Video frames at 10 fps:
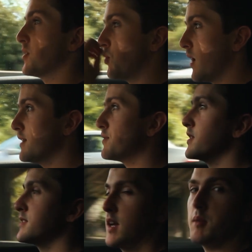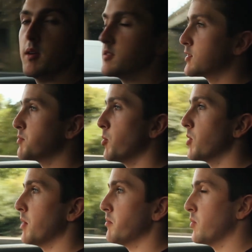wait for the turbo to spool
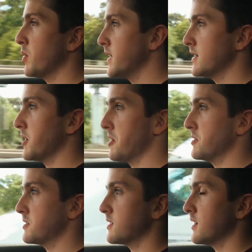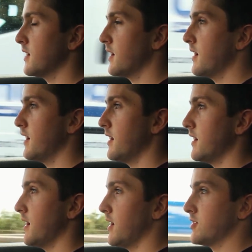up, but when it does,
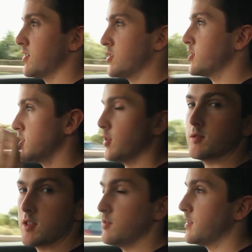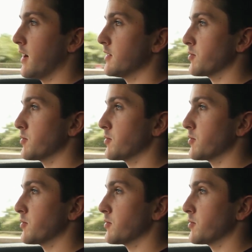it just shoots you down the